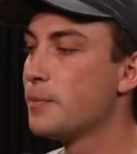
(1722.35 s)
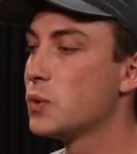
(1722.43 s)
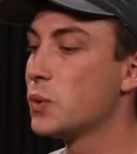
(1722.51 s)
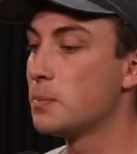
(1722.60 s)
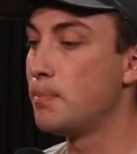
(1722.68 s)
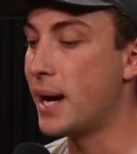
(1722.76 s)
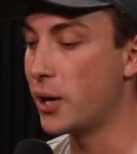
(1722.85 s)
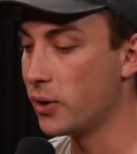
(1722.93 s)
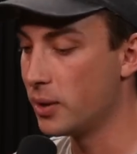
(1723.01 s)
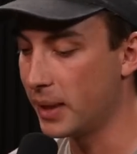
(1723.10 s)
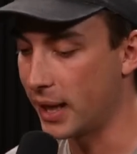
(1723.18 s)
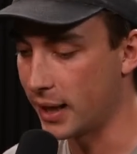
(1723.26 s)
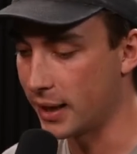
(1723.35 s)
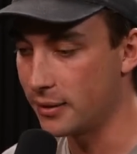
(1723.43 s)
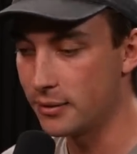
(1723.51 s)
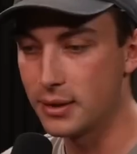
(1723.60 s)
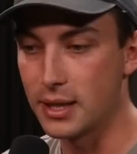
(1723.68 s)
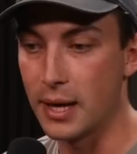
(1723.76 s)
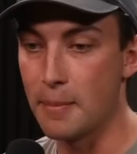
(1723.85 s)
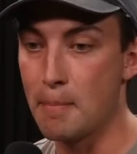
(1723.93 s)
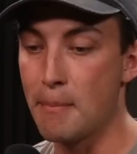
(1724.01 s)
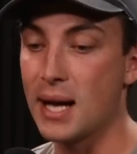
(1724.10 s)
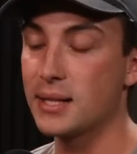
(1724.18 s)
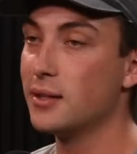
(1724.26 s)
So it's better in the beginning to
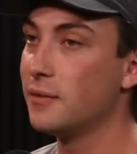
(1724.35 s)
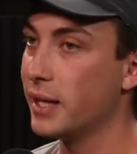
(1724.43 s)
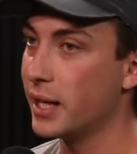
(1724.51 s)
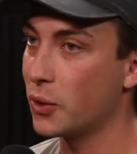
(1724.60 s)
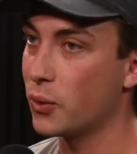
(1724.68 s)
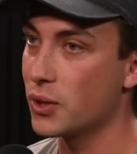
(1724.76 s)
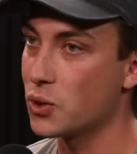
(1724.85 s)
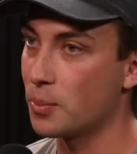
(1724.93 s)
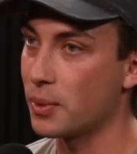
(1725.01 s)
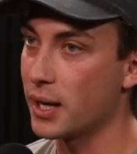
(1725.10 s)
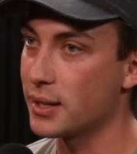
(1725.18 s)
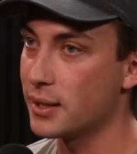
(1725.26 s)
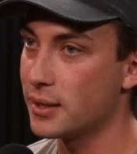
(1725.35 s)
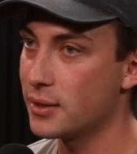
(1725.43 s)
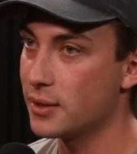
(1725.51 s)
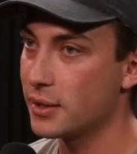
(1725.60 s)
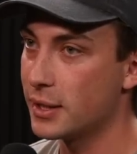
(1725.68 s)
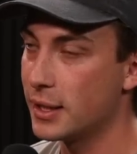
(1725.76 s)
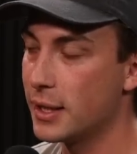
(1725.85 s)
massively increase your prices.